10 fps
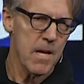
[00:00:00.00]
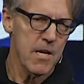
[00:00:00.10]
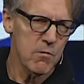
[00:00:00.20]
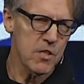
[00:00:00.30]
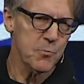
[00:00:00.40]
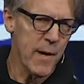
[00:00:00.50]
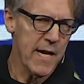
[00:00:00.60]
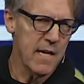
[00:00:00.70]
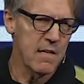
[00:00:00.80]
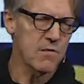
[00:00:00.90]
You know what this
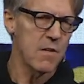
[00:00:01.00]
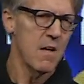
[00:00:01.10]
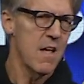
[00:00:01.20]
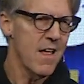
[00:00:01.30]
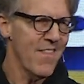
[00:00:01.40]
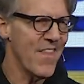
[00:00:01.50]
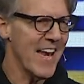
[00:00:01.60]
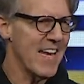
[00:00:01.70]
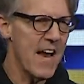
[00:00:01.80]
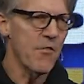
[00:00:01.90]
pain is?
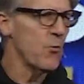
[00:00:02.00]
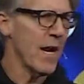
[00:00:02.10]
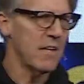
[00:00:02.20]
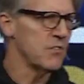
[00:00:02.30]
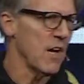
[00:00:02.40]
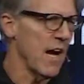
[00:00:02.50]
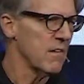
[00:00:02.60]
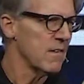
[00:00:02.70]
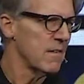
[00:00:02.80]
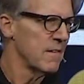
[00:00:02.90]
They never
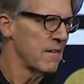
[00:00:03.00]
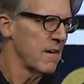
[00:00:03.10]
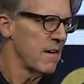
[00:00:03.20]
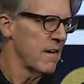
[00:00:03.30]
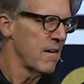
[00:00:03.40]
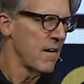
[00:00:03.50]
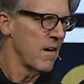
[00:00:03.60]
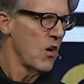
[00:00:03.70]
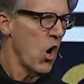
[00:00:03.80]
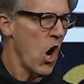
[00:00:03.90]
reconciled.
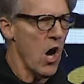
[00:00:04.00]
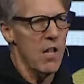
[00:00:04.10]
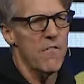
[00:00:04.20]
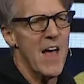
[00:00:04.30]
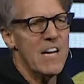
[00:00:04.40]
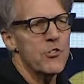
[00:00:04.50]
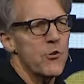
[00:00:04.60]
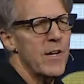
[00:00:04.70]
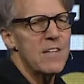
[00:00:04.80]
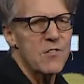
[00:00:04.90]
All of that
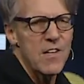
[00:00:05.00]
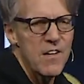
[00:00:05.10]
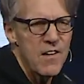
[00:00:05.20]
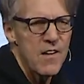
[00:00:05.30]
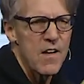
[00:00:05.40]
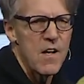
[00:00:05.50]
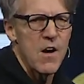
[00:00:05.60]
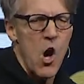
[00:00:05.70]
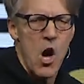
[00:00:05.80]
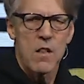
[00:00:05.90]
treason,
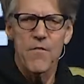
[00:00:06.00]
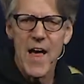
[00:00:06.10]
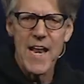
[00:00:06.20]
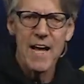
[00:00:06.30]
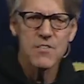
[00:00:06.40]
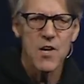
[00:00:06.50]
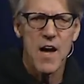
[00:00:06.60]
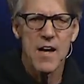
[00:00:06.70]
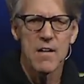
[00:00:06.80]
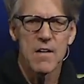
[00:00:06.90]
all of that
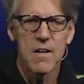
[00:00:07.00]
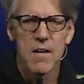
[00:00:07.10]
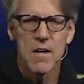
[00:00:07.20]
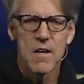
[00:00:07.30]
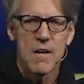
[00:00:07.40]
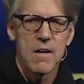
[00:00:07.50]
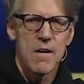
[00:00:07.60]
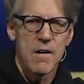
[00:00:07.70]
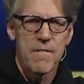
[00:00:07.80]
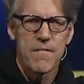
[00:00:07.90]
exile,
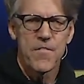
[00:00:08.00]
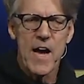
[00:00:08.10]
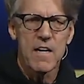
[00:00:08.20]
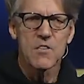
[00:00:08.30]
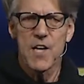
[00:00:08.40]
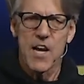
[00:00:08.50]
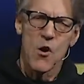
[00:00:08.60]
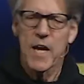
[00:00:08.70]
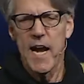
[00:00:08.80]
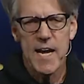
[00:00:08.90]
finally saying,
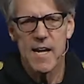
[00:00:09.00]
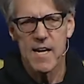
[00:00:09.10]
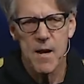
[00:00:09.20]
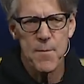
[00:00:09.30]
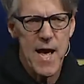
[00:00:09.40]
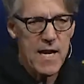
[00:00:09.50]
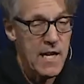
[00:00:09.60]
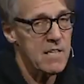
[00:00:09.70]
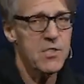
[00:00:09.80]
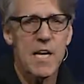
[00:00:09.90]
okay, you can come back,
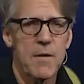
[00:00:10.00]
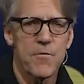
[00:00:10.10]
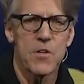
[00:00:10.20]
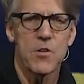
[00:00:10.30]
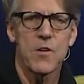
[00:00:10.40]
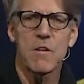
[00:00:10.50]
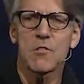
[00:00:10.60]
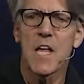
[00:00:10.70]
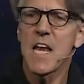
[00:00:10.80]
not seeing him for two years.